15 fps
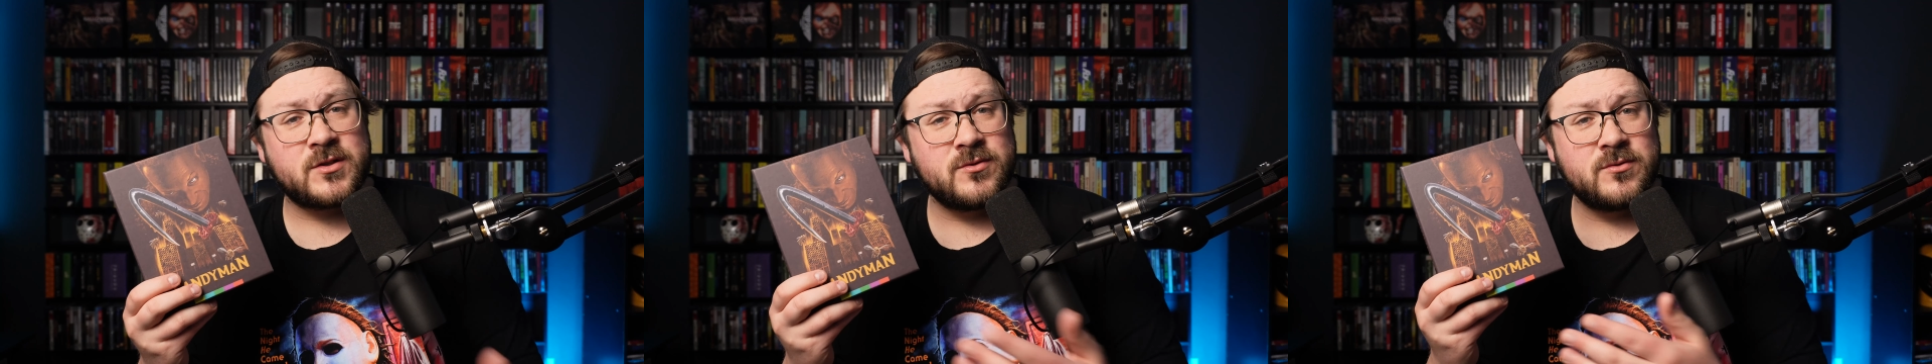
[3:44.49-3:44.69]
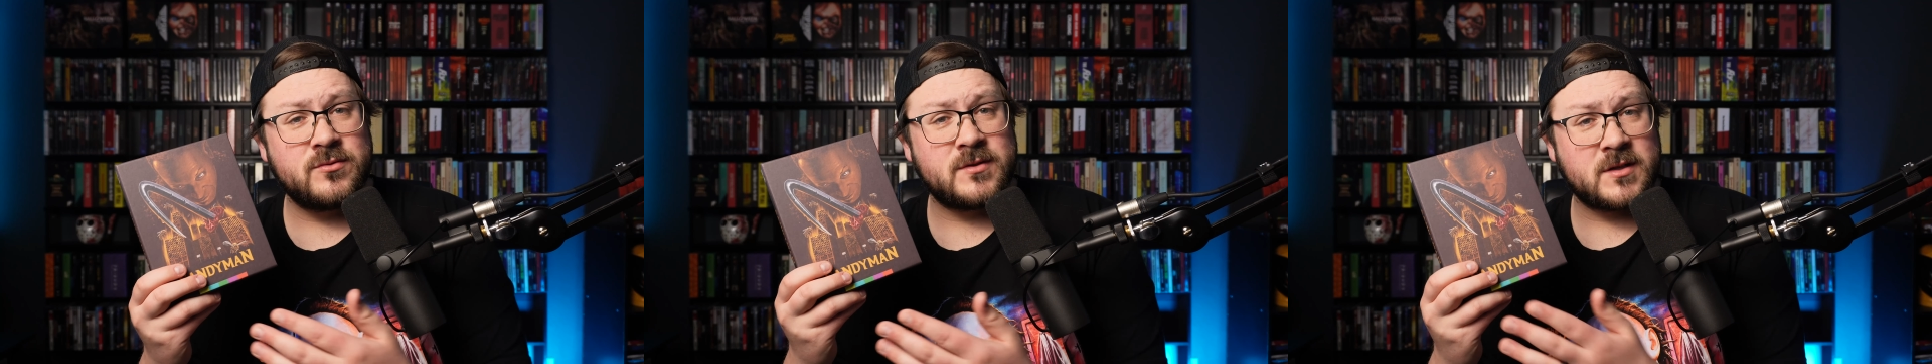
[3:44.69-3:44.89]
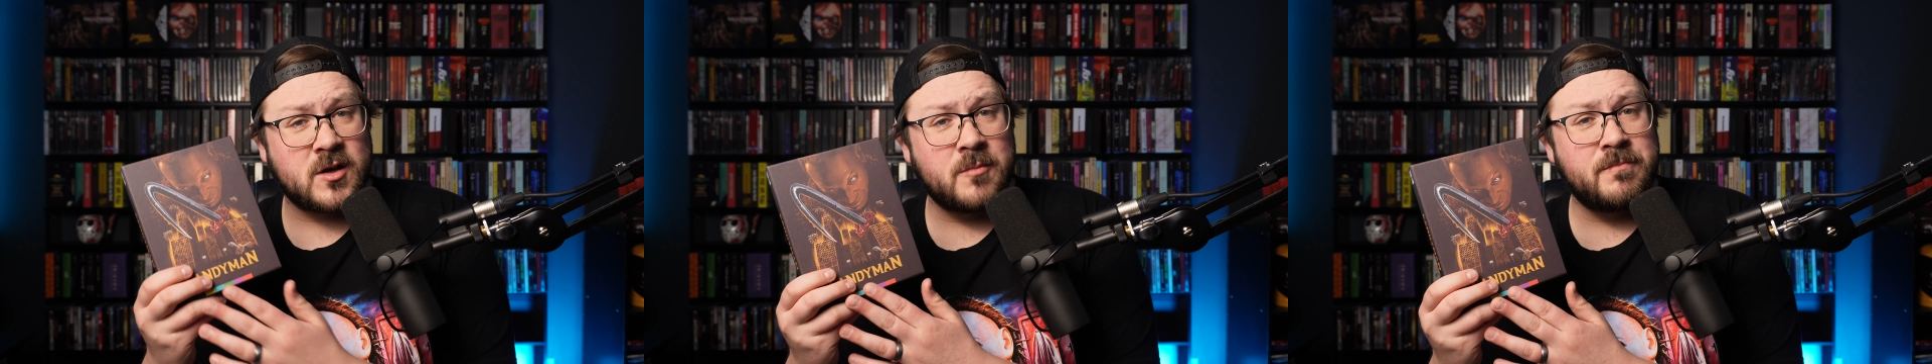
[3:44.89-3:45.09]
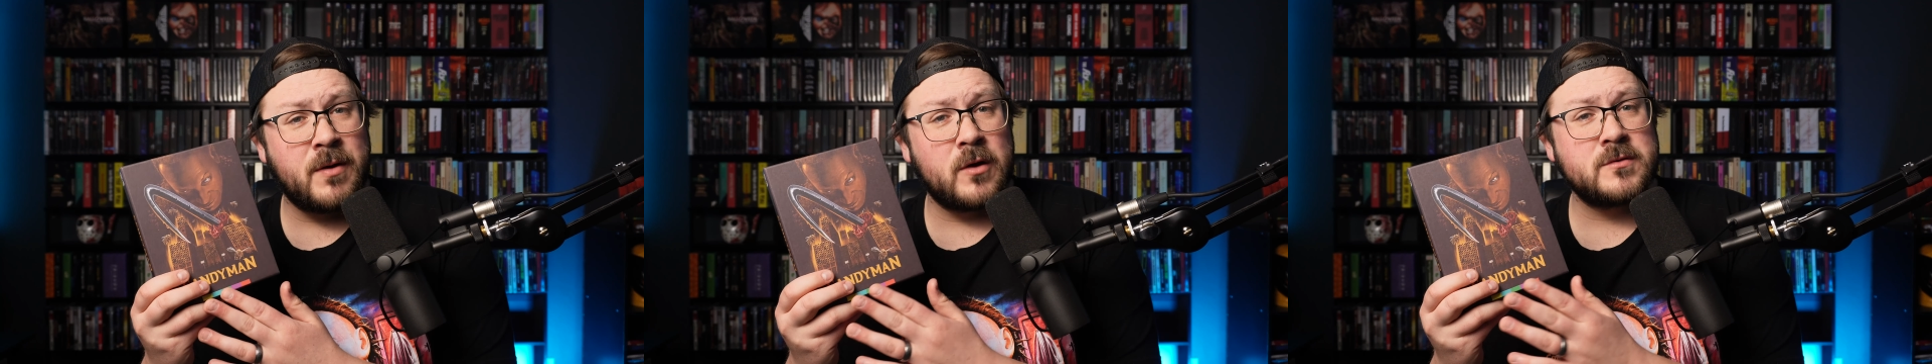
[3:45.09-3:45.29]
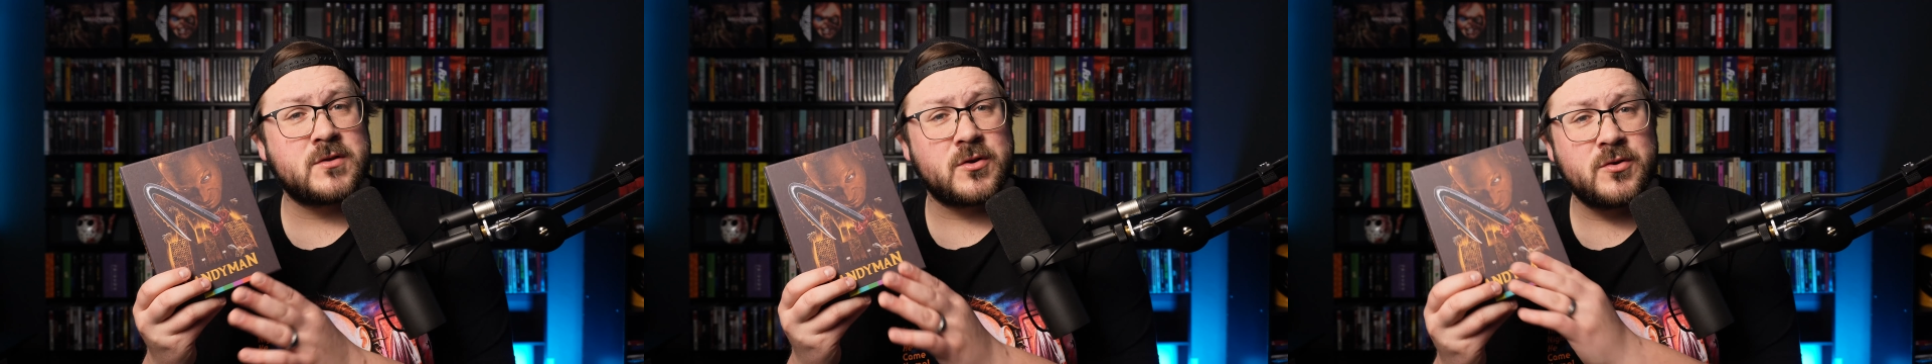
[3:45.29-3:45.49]
who's a
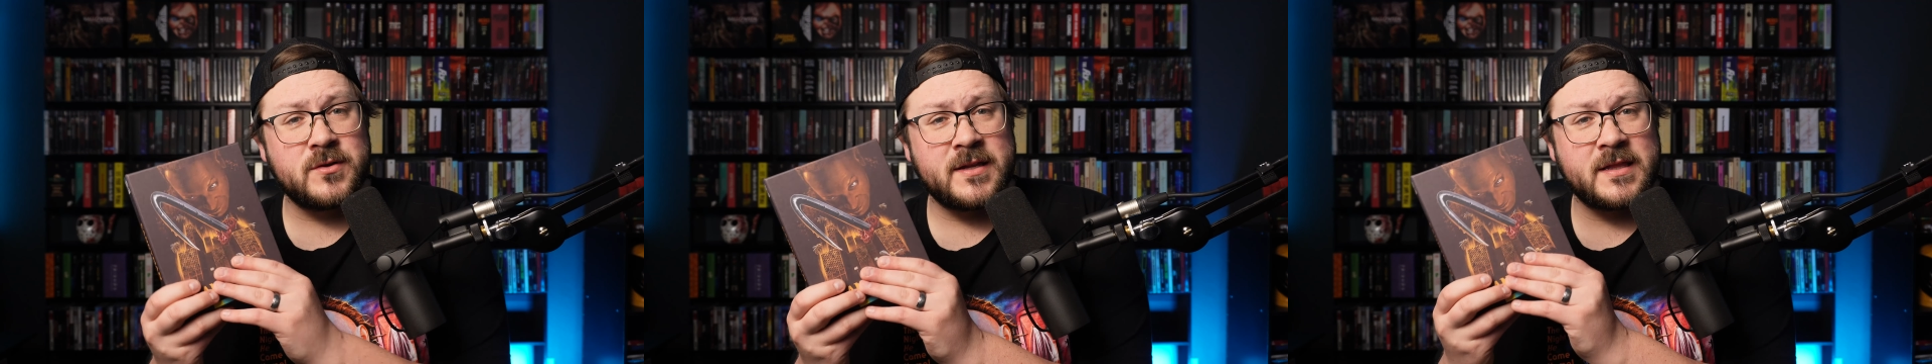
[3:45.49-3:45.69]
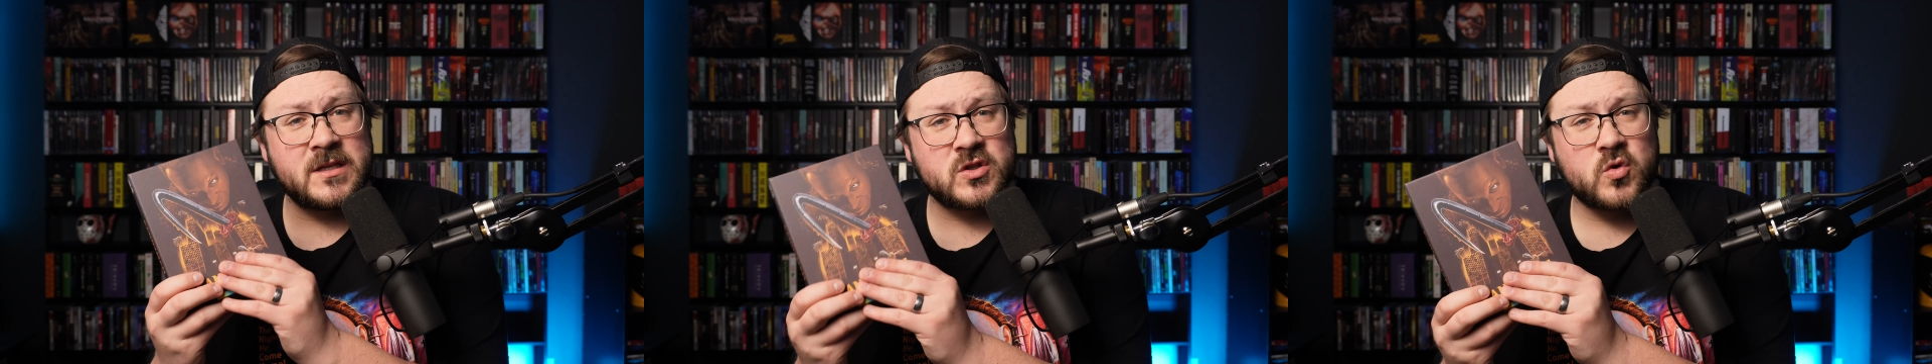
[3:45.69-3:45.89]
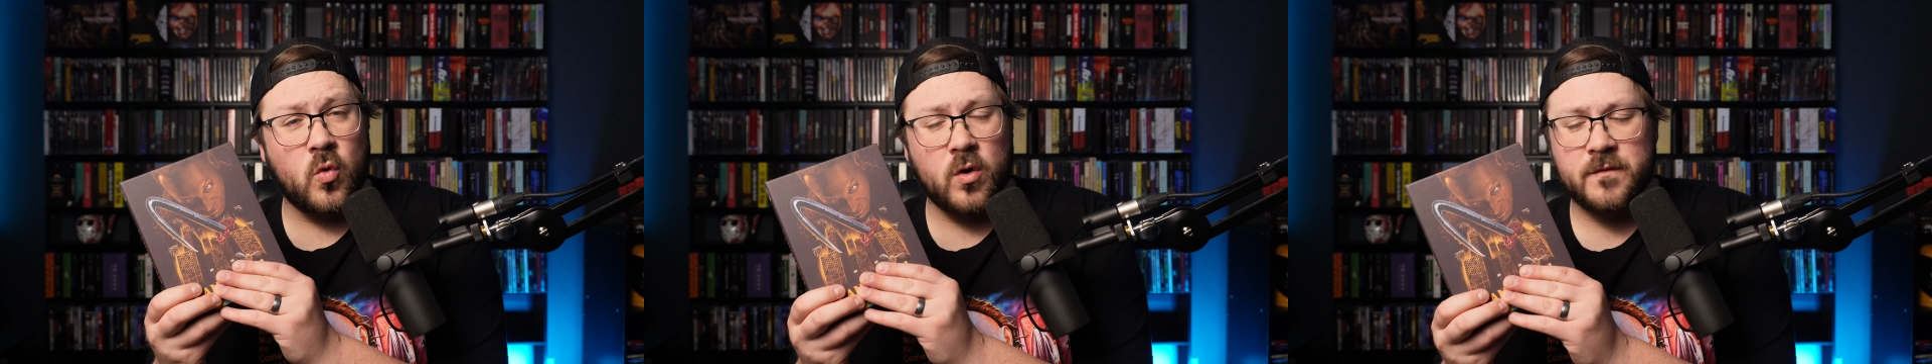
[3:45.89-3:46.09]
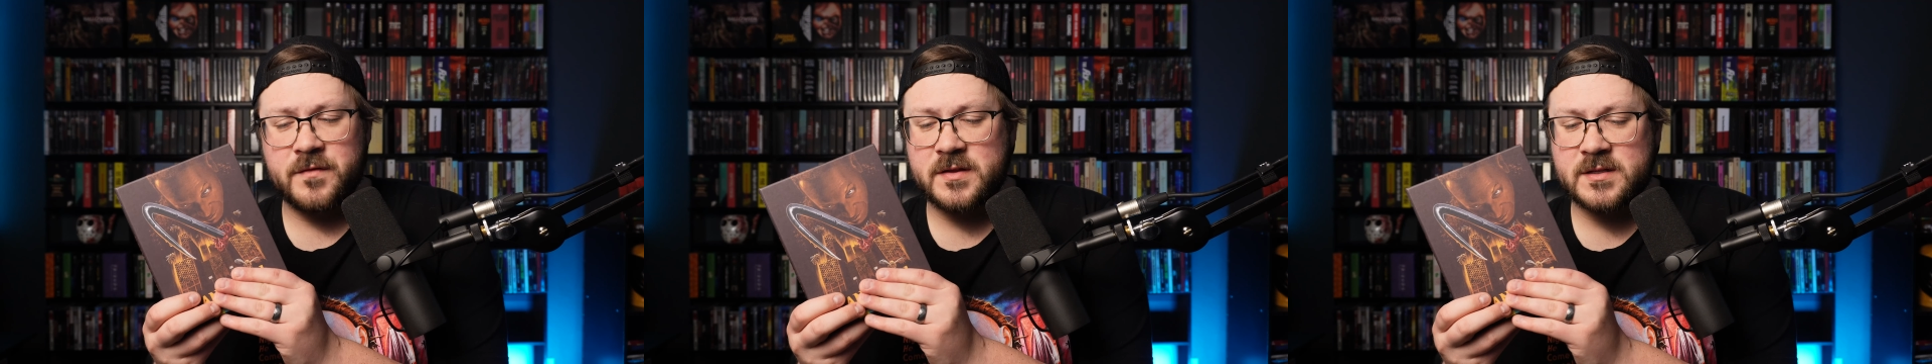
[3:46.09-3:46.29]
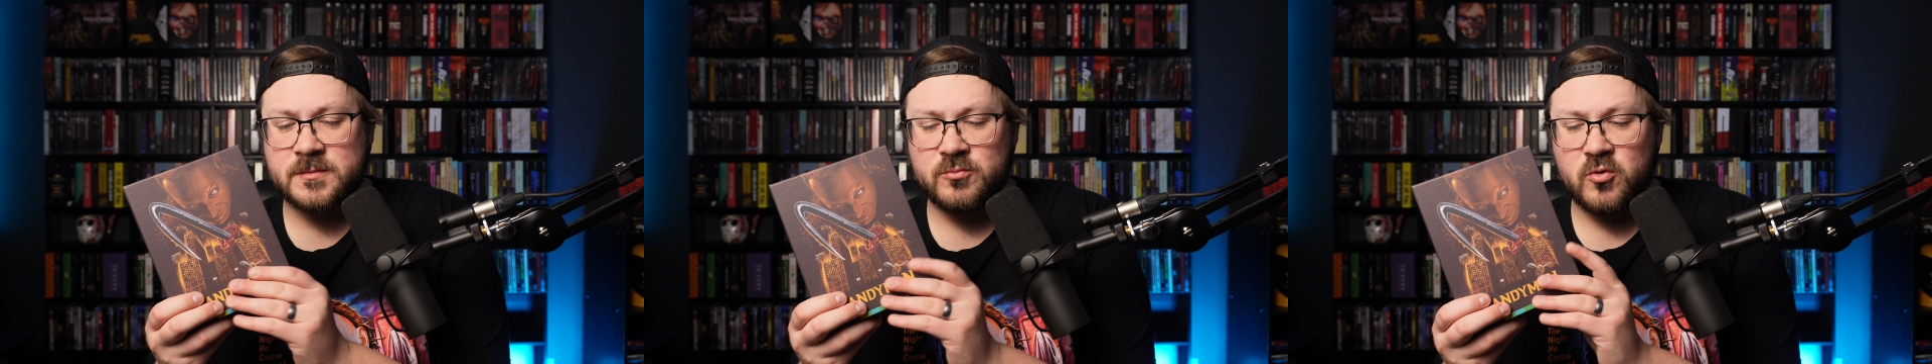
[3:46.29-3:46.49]
composer who did the score for
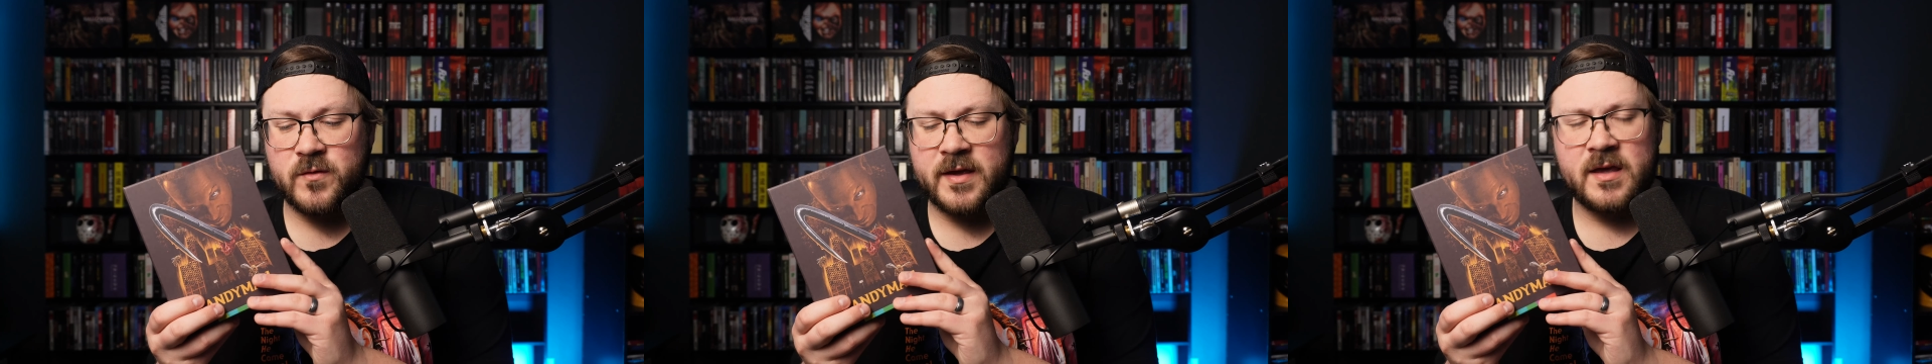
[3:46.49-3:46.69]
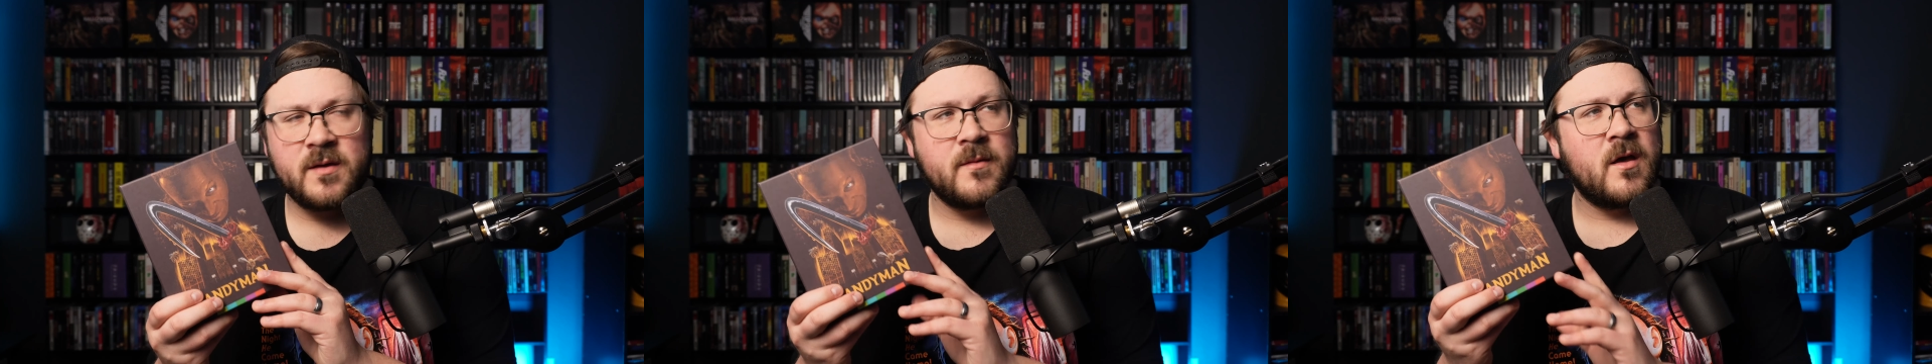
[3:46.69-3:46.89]
this movie,